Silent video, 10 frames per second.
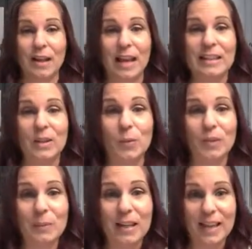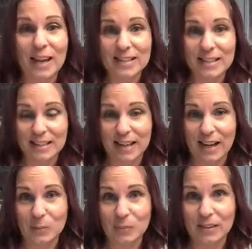And the only way that's going to
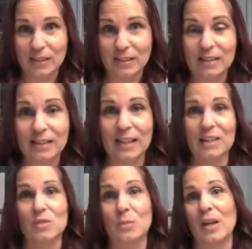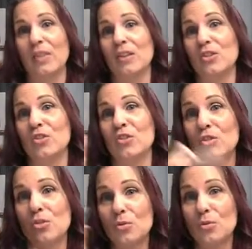happen is when the
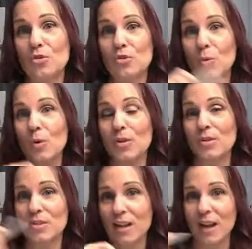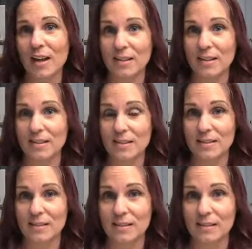two shorter
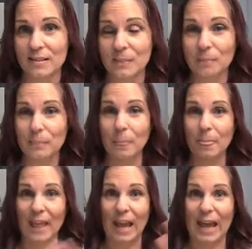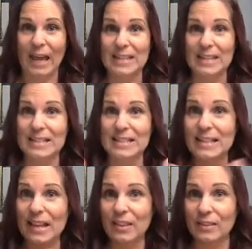sides added
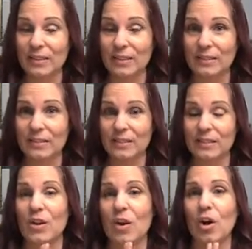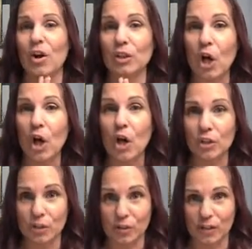together are
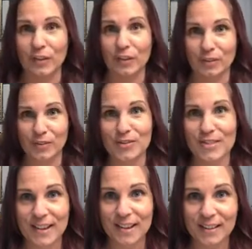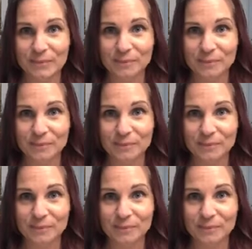longer than the third side.